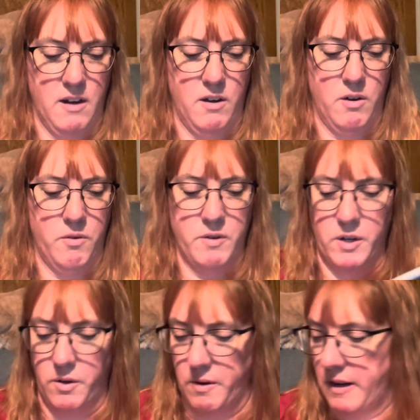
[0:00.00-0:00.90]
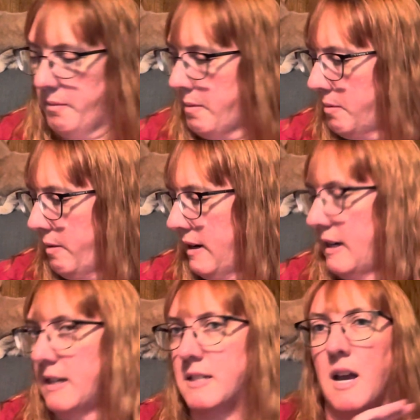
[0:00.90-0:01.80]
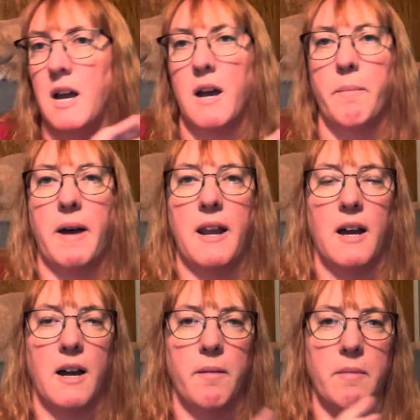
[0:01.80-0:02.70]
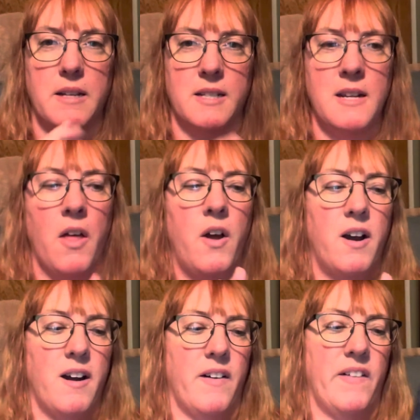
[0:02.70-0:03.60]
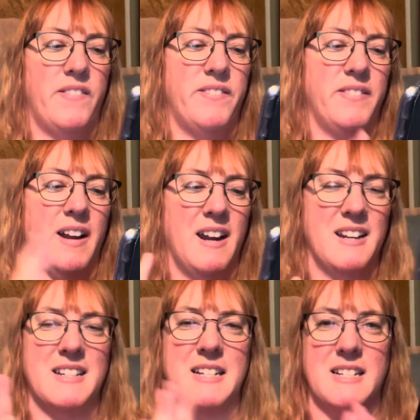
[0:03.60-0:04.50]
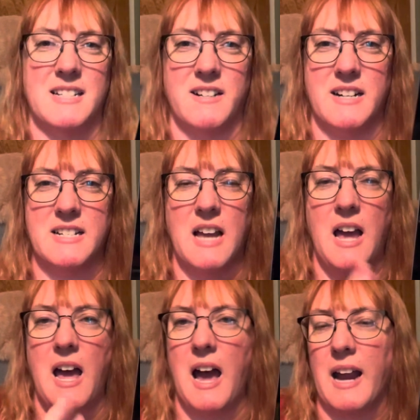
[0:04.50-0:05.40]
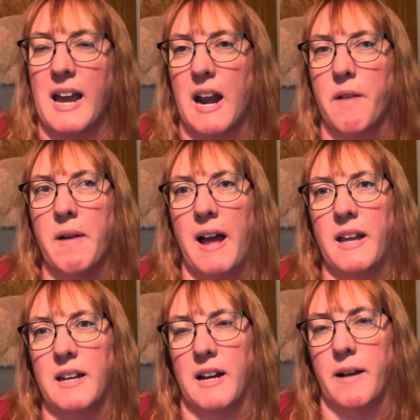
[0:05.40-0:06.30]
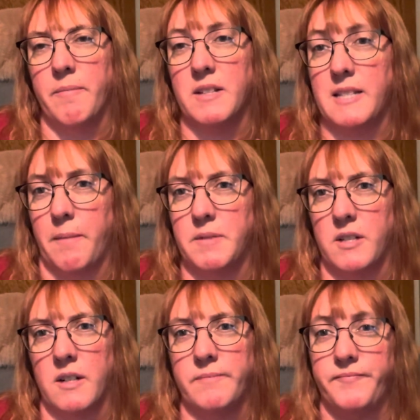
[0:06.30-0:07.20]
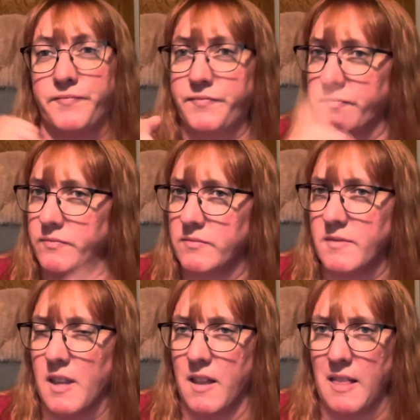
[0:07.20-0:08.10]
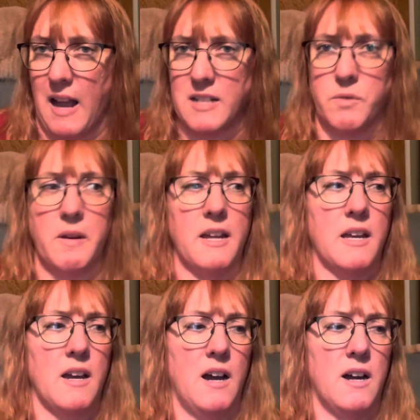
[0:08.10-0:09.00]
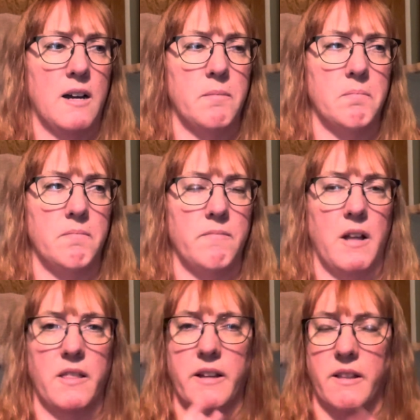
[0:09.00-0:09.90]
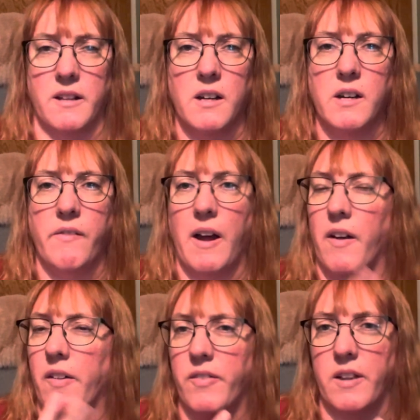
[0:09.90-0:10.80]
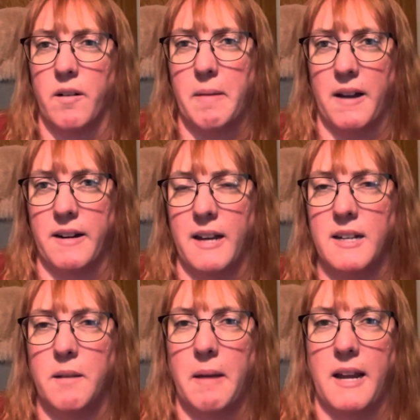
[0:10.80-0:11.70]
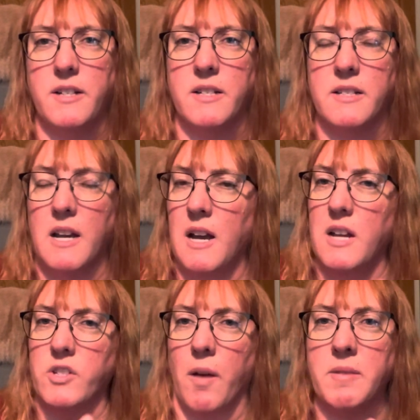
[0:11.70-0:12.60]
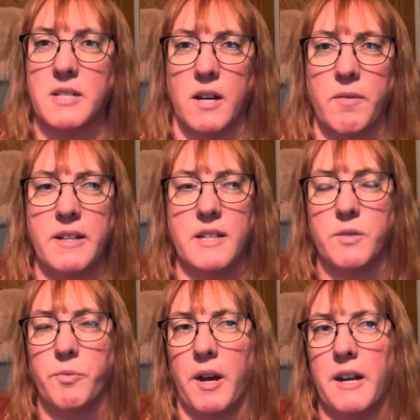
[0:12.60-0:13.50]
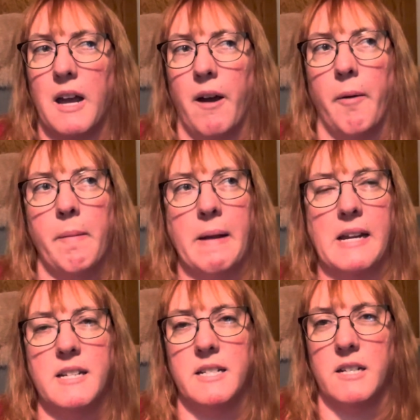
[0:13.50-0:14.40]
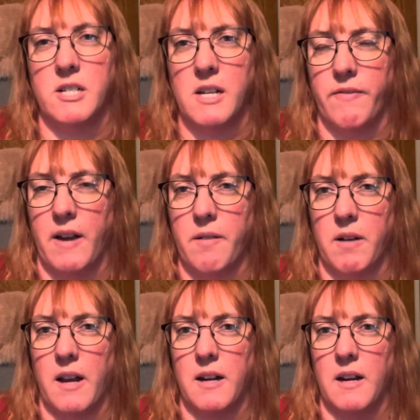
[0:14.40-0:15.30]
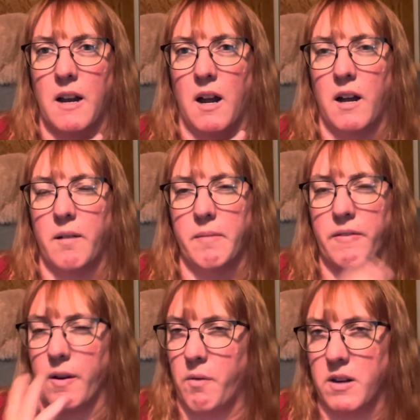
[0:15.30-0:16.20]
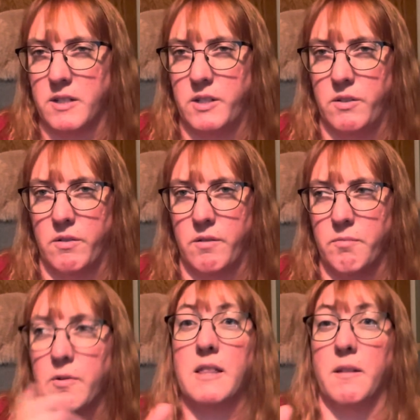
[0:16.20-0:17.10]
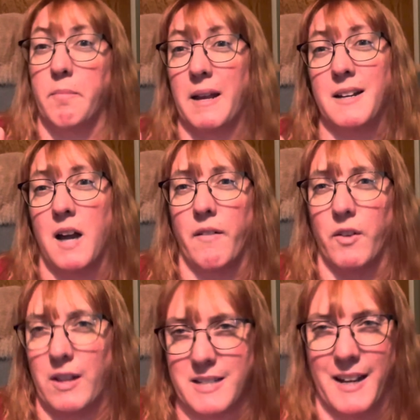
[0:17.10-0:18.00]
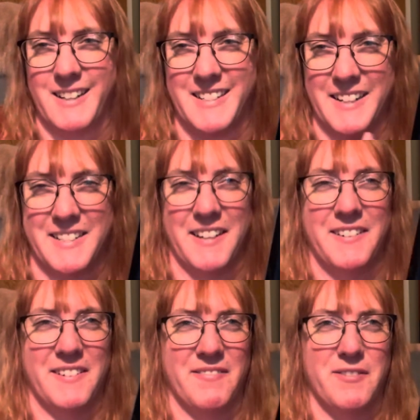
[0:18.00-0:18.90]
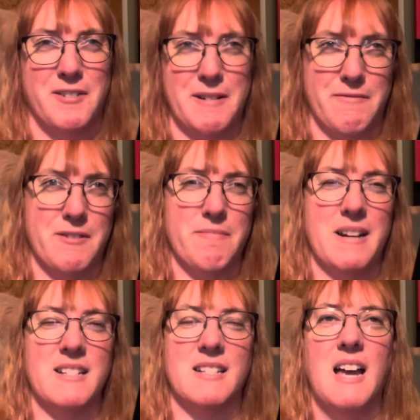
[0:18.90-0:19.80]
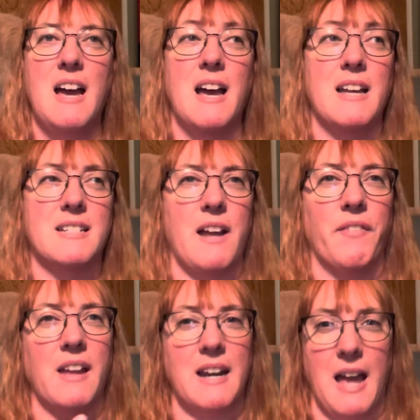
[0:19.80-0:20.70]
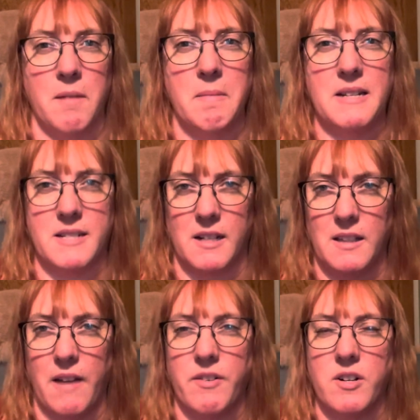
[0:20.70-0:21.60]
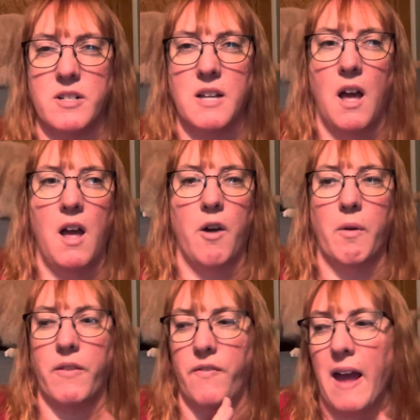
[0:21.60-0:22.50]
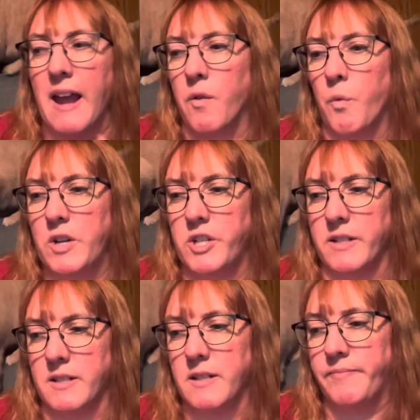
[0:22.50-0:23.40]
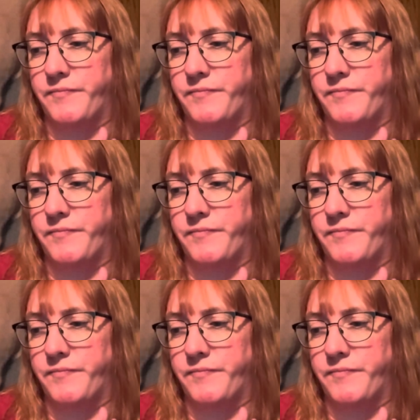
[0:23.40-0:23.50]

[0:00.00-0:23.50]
Oh no, I don't remember what it is. But um, it's another fantasy series. Again, I read um, The Scepter last week. Um, the little novella. They're about 90 pages. So I'm just going to read this one um, and make a decision if I want um, if I want to read the big novel that's like 644 pages. It's definitely an enemies to lovers with fae and witches.